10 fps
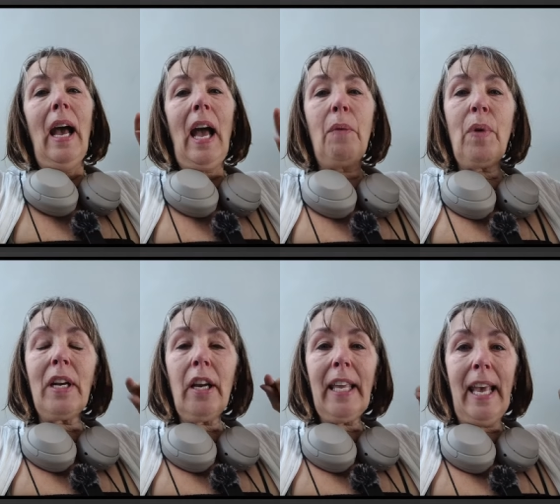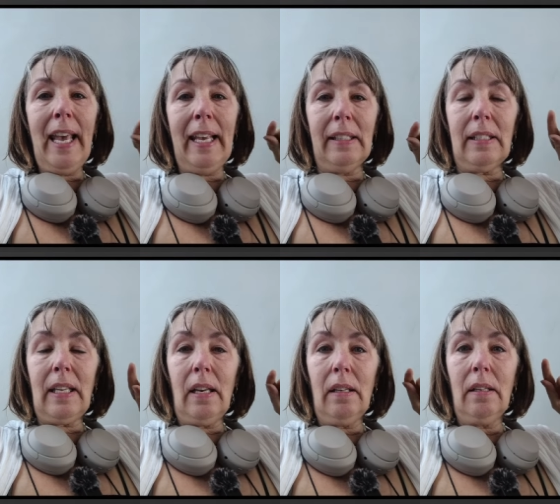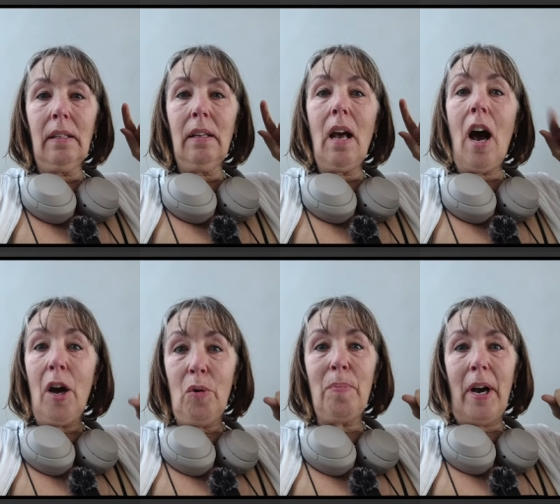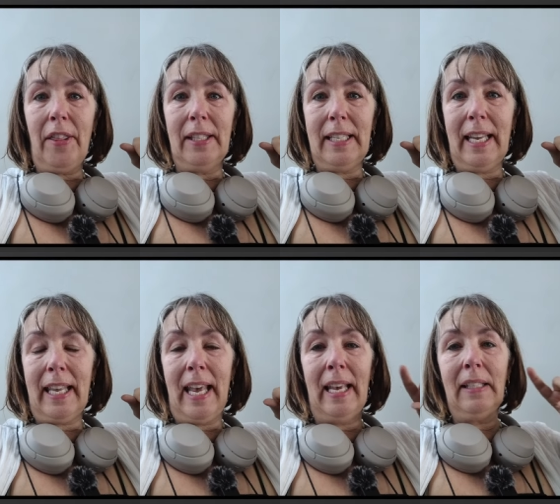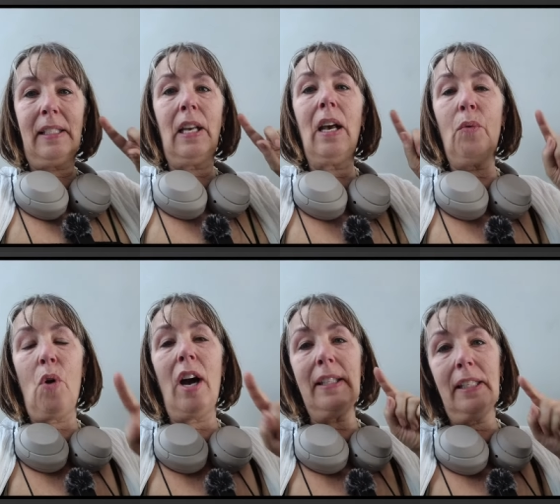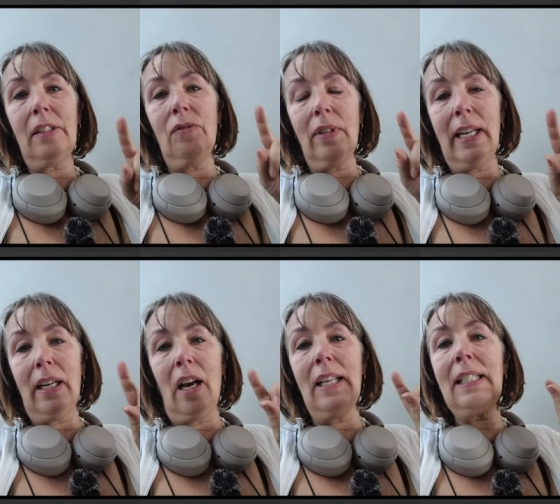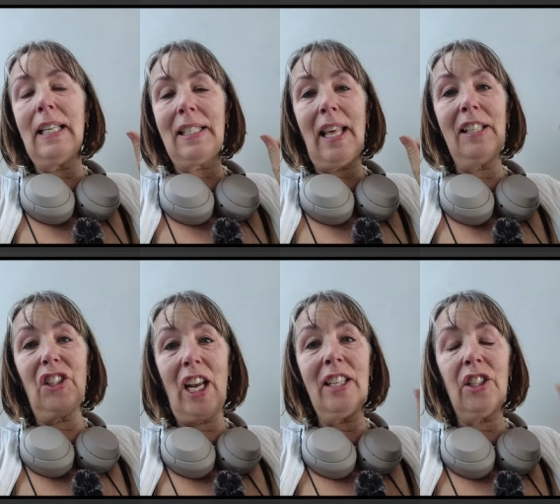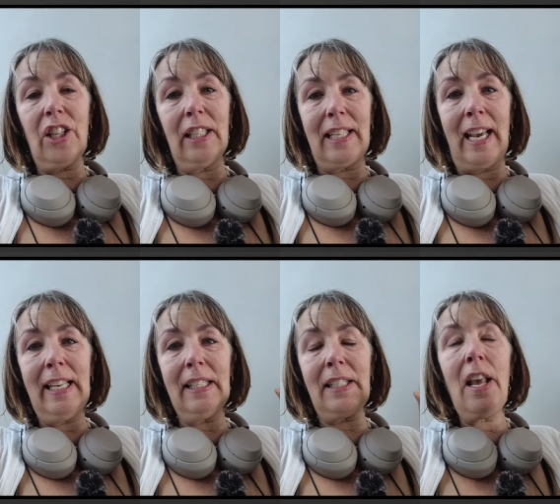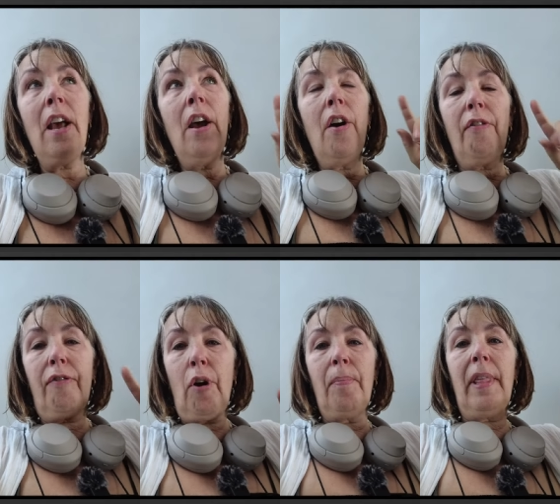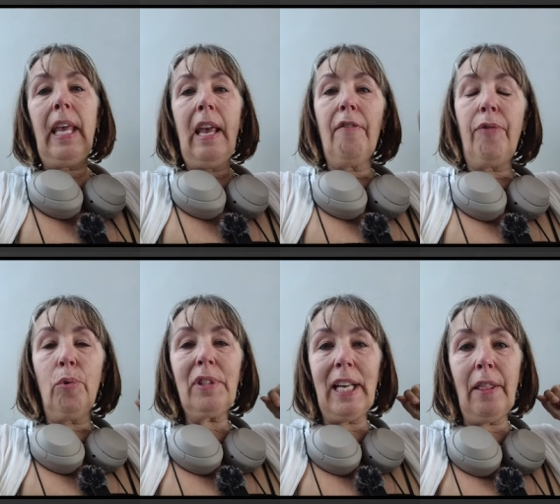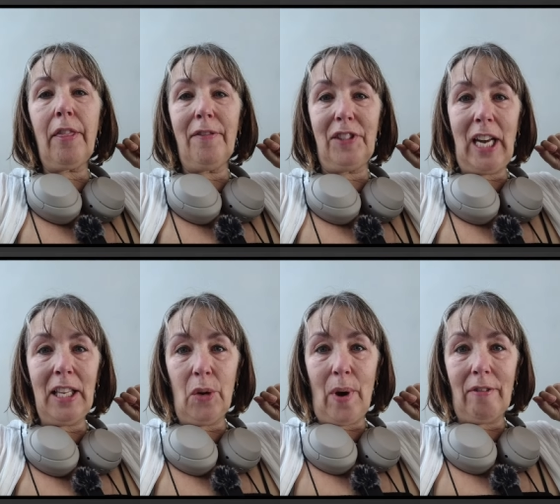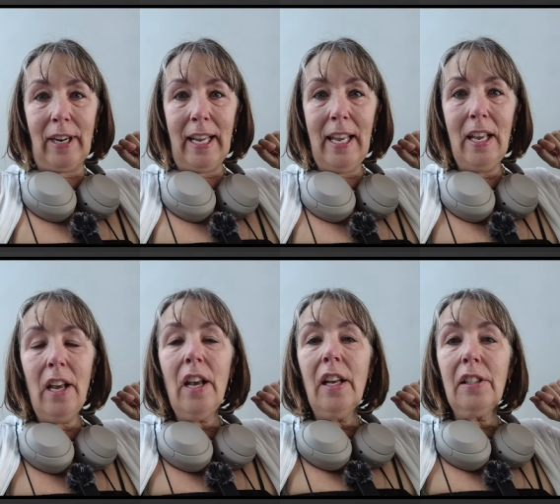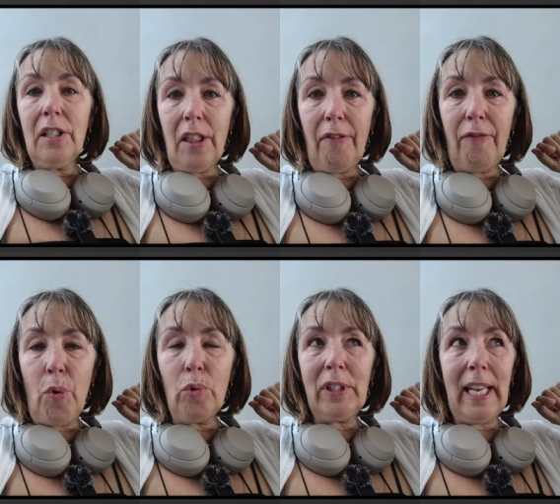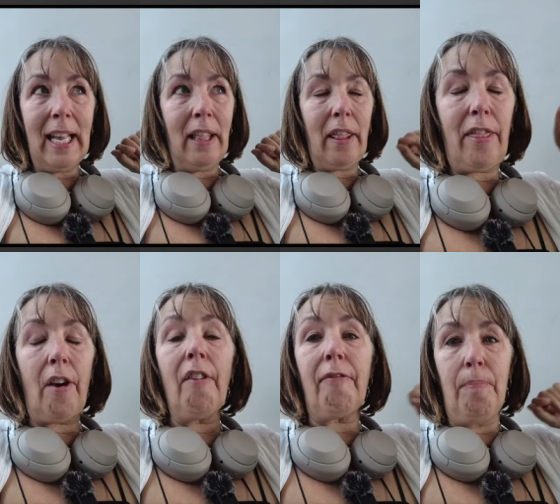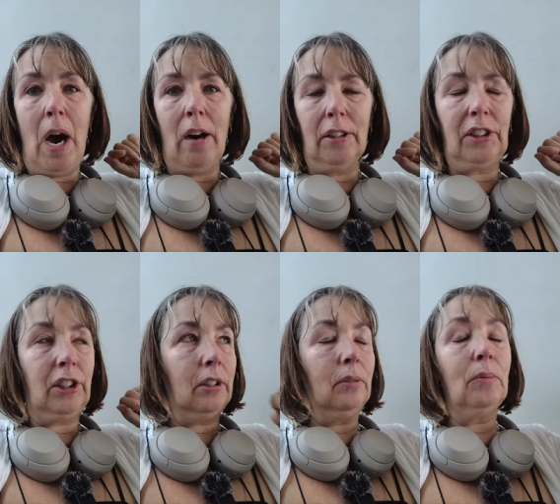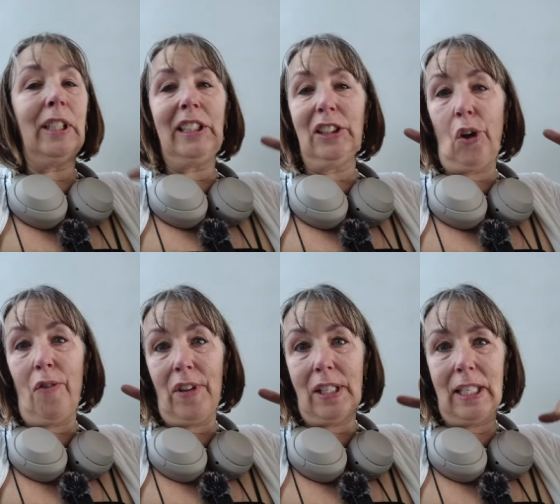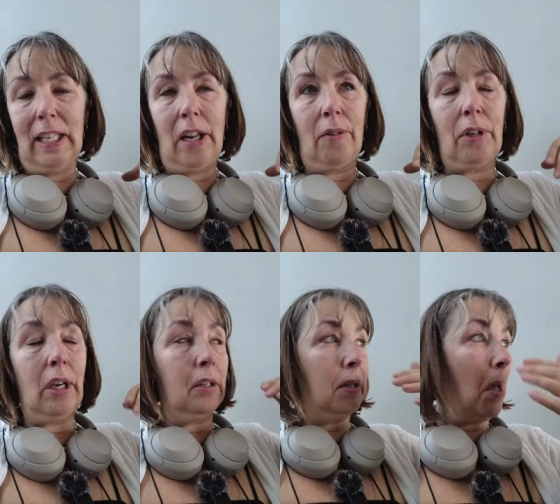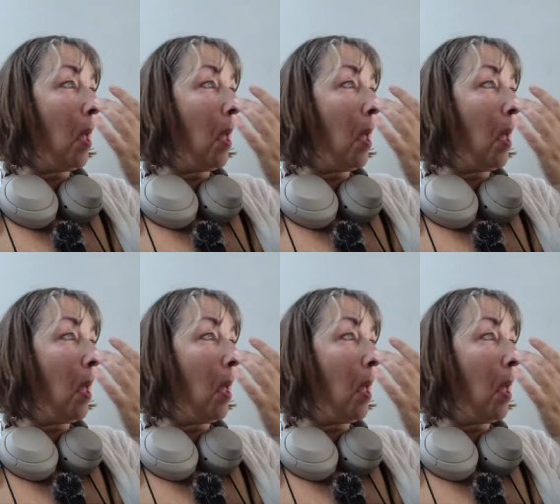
And when I hit, I will buy the ticket, what I didn't realise is they changed the date from the fourteenth of January to the fourteenth of March, which is obviously no good.